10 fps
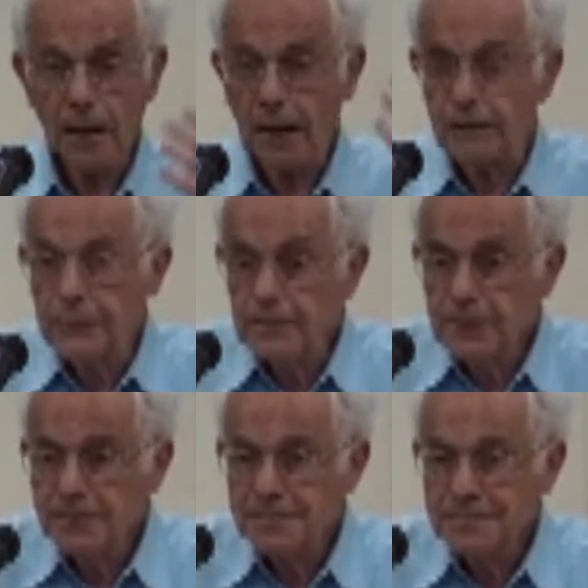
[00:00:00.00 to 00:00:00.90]

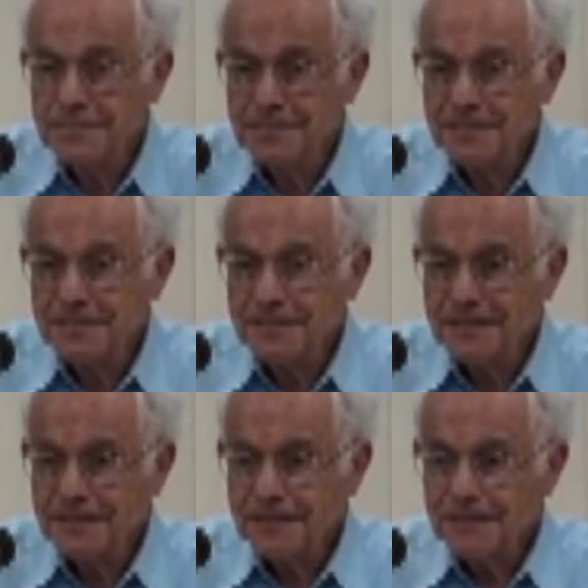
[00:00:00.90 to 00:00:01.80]
Avi,
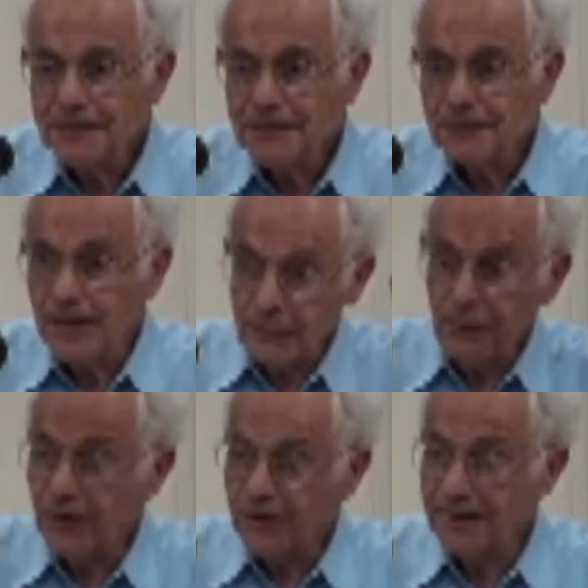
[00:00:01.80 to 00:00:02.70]
my
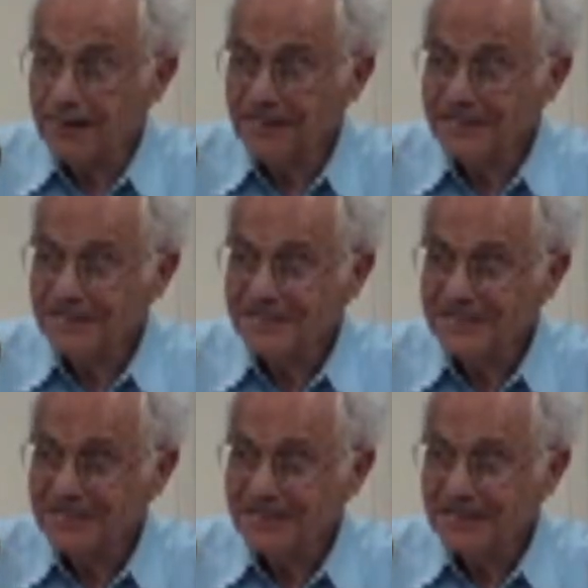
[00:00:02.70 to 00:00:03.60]
father.
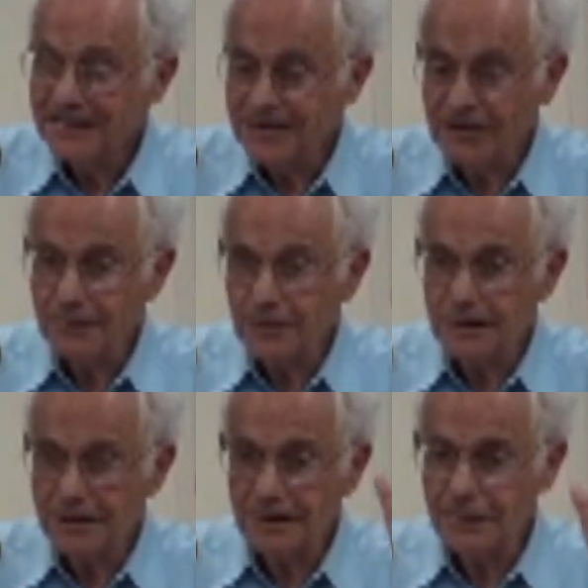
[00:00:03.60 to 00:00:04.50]
In
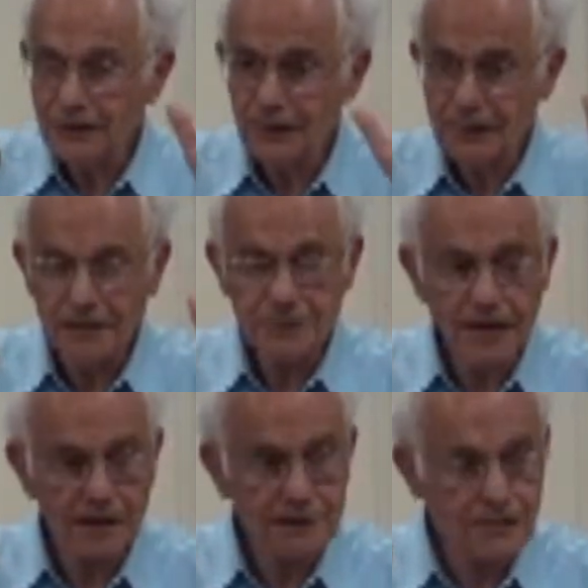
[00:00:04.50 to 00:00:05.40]
English, this is
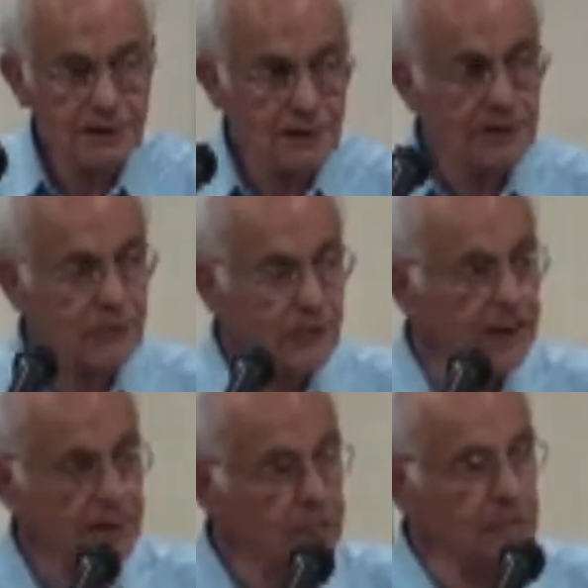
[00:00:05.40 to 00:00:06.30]
nice. They say
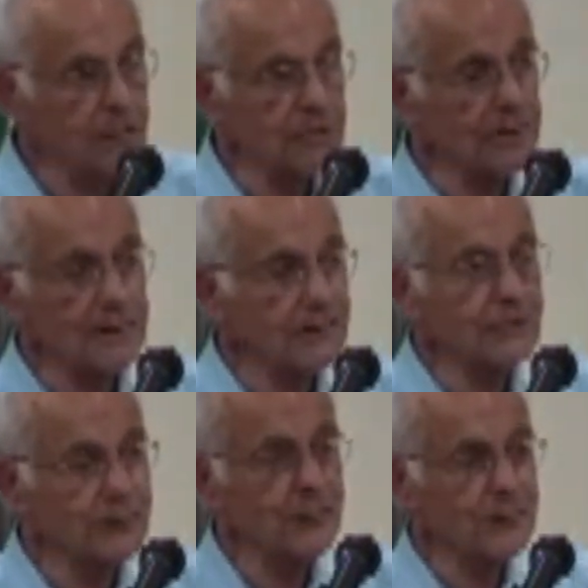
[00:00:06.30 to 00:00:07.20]
father because in
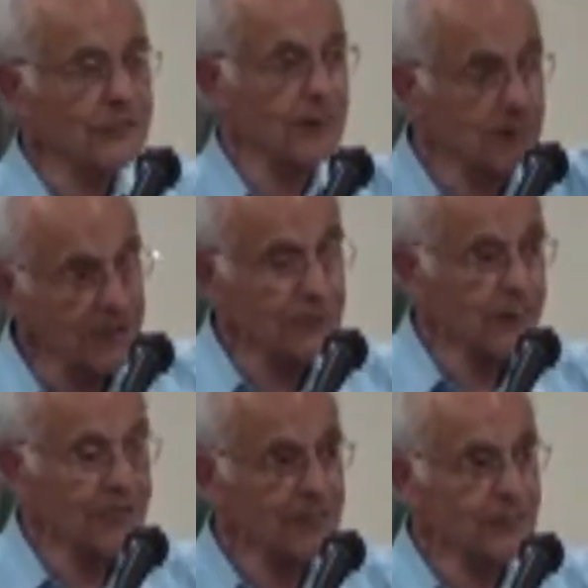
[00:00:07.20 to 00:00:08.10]
English you don't say my
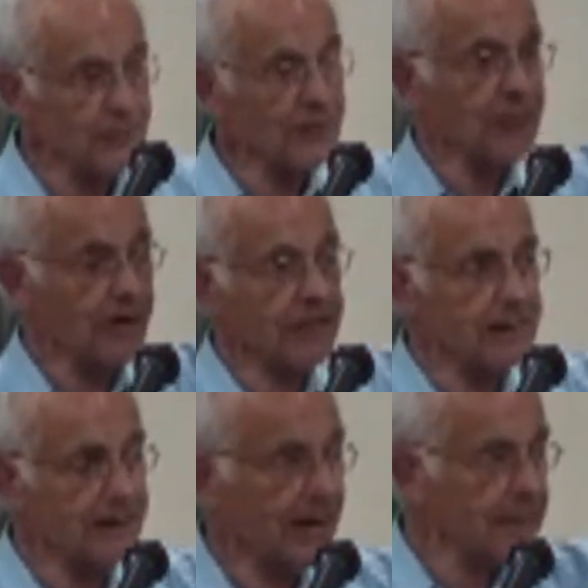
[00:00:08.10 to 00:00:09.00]
father. You say
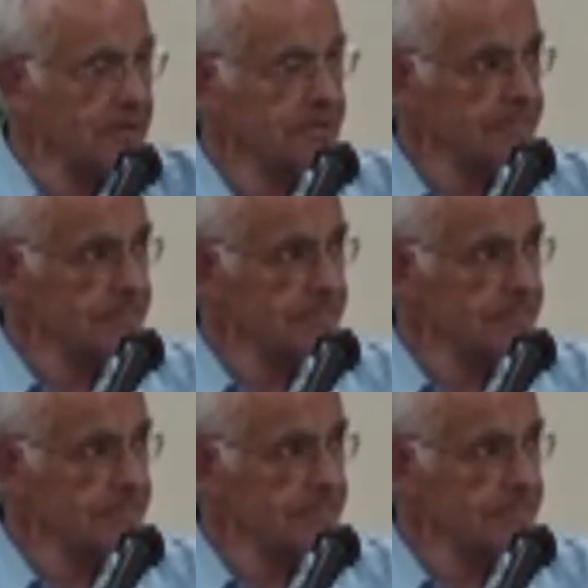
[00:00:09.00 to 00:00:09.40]
father, daddy.